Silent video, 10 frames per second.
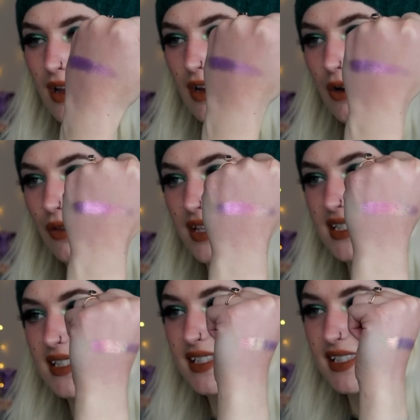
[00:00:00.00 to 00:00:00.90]
Oh,
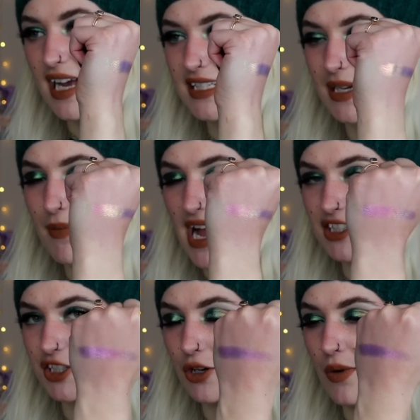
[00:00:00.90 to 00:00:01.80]
this is such a
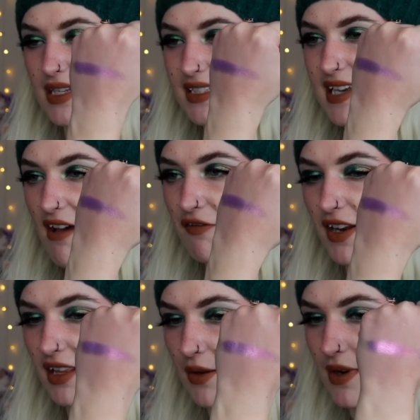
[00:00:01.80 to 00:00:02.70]
magical one.
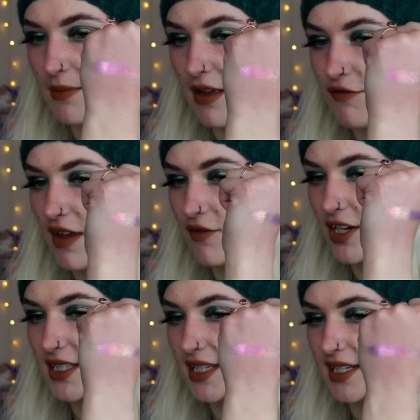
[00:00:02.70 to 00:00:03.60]
Definitely one of my
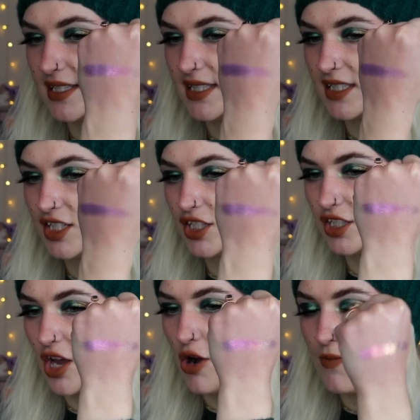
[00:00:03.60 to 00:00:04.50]
favorites. It is
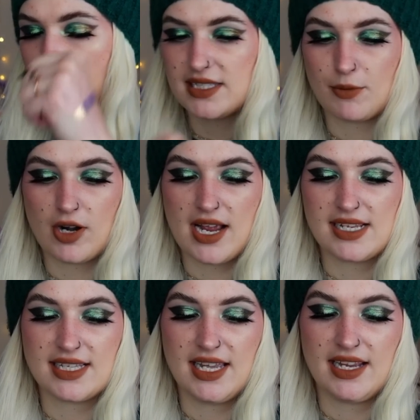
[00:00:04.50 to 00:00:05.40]
so
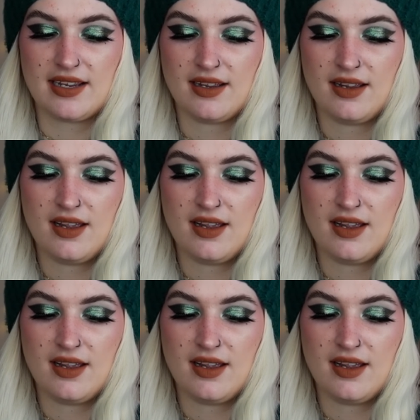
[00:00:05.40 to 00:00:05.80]
mesmerizing.